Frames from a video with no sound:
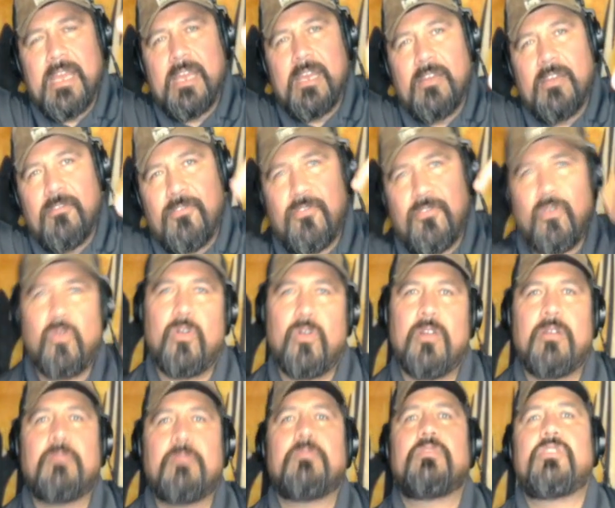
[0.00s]

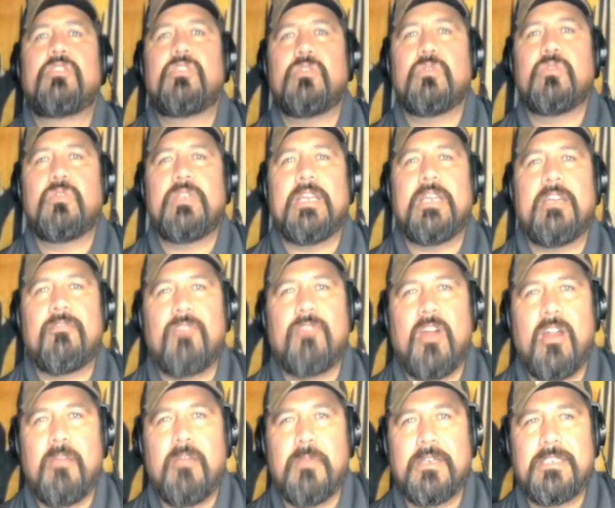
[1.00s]
conform to the
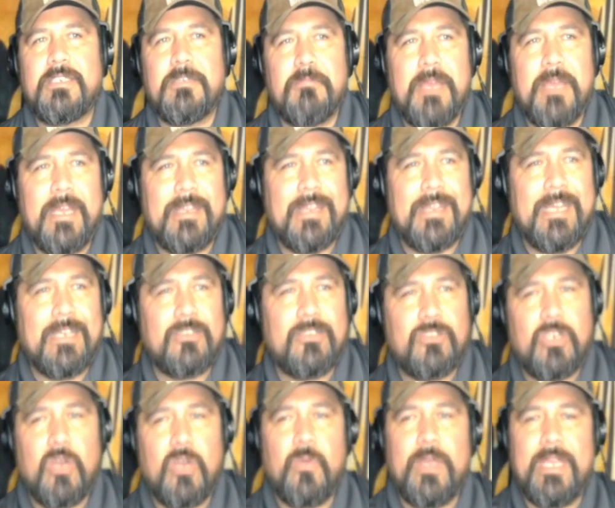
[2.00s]
environment to make things
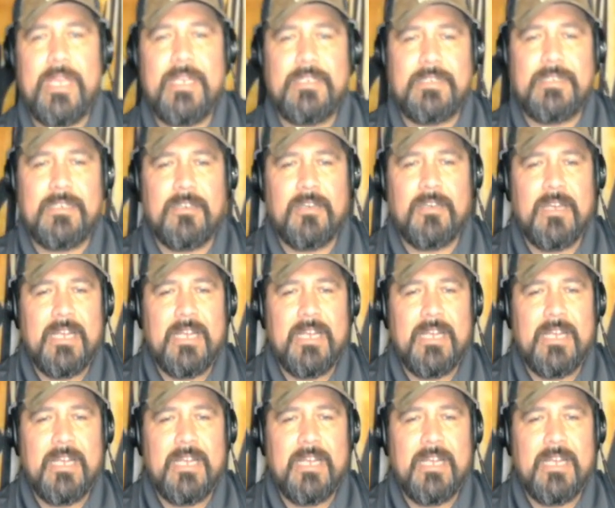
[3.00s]
go easier.